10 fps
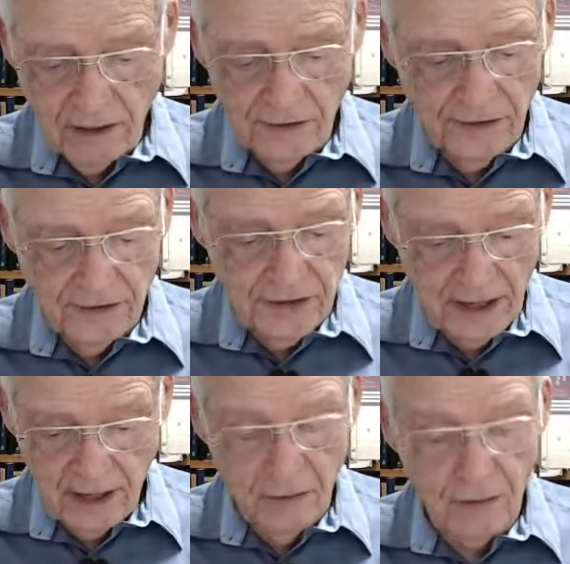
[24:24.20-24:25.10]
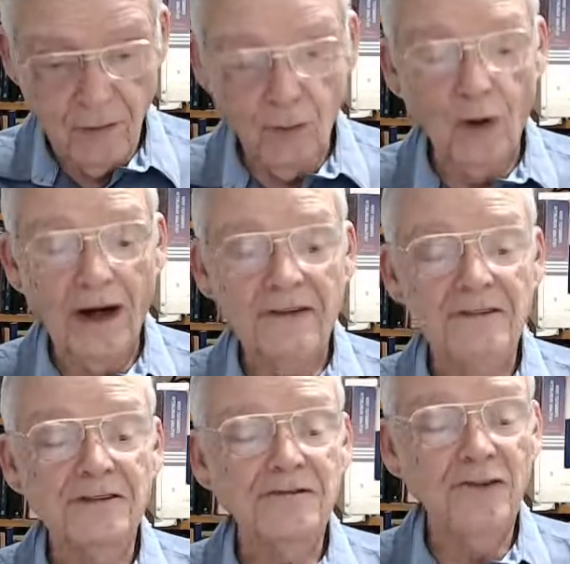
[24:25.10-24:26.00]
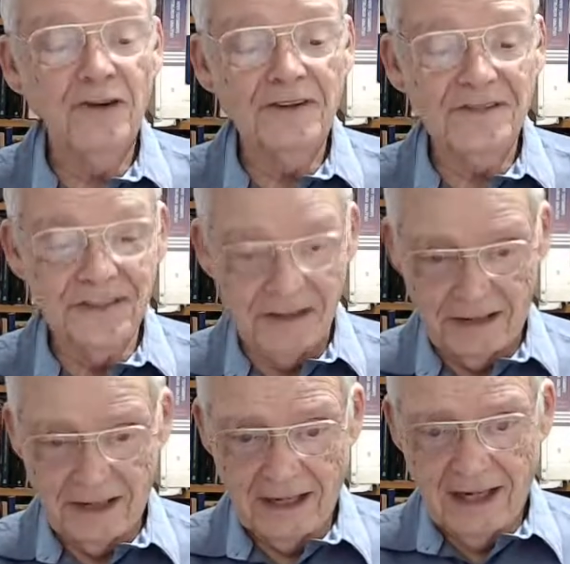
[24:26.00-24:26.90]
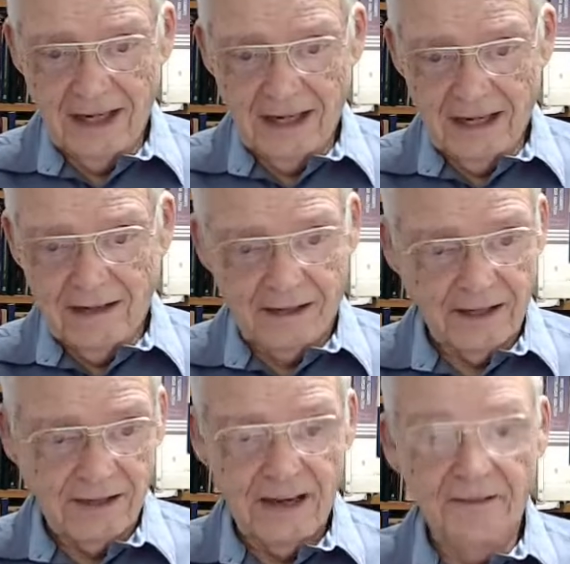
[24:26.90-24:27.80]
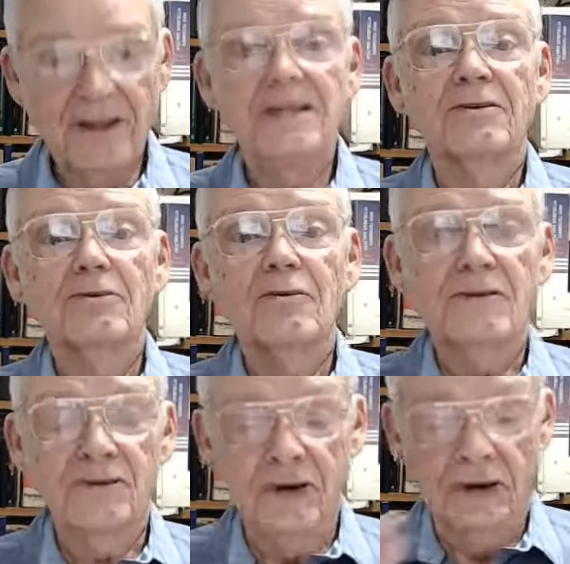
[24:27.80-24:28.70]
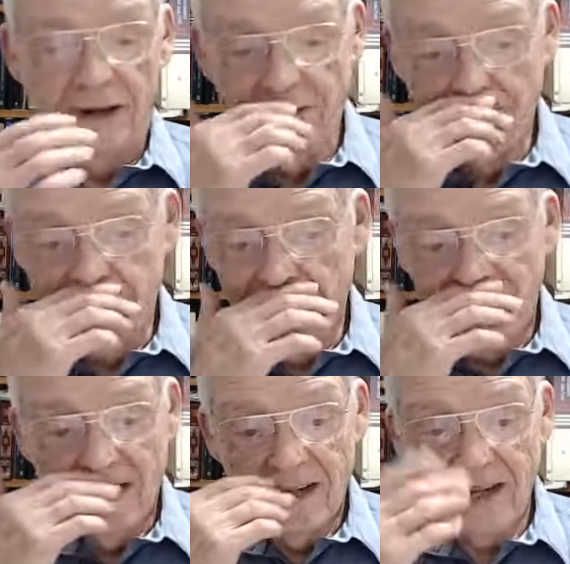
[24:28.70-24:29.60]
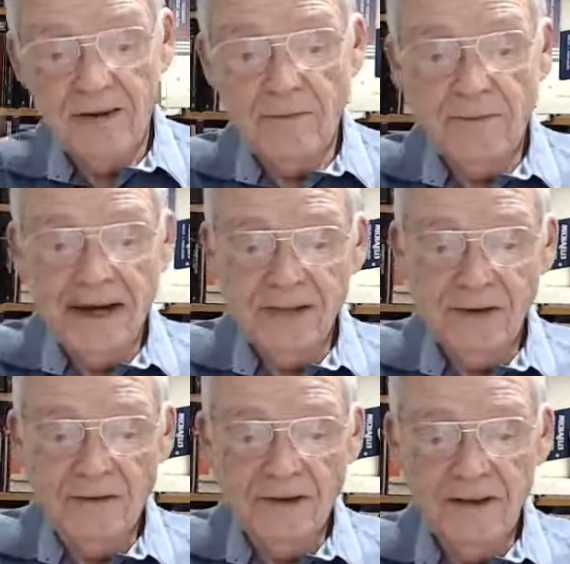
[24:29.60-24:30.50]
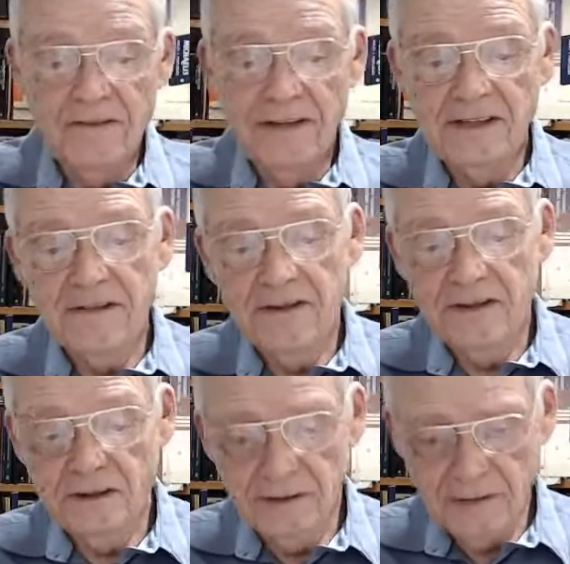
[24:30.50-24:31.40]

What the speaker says: understand why verse 4 is here. It doesn't have anything to do with the story. Now the Passover, the feast of the Jews,